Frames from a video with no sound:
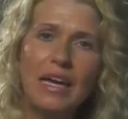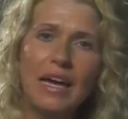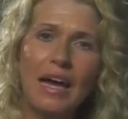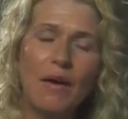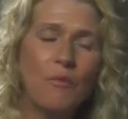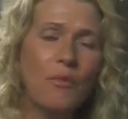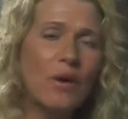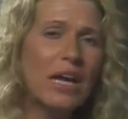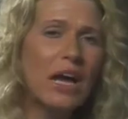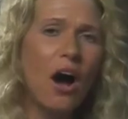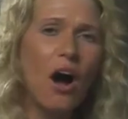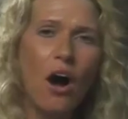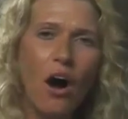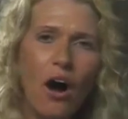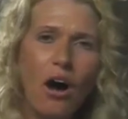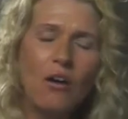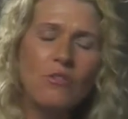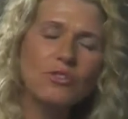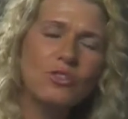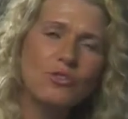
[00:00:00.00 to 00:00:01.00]
And we
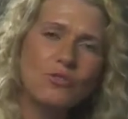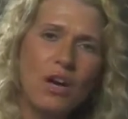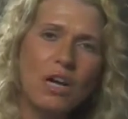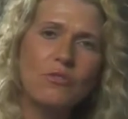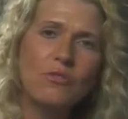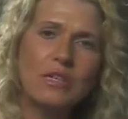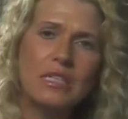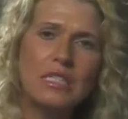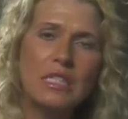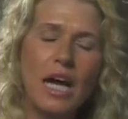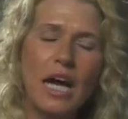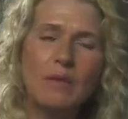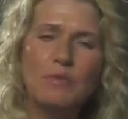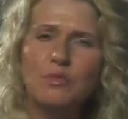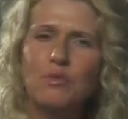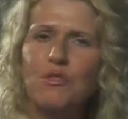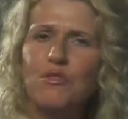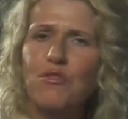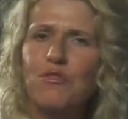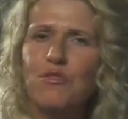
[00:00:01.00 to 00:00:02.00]
all struggle at times
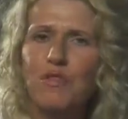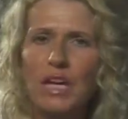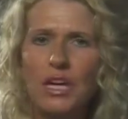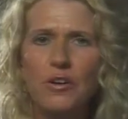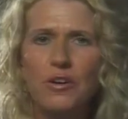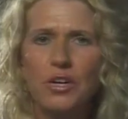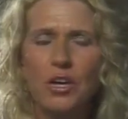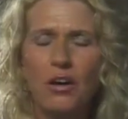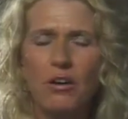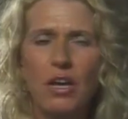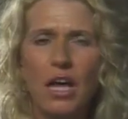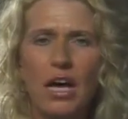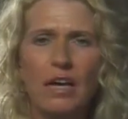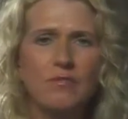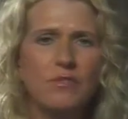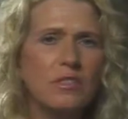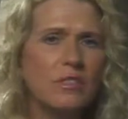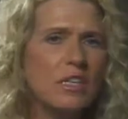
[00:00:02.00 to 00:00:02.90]
with fear in our lives,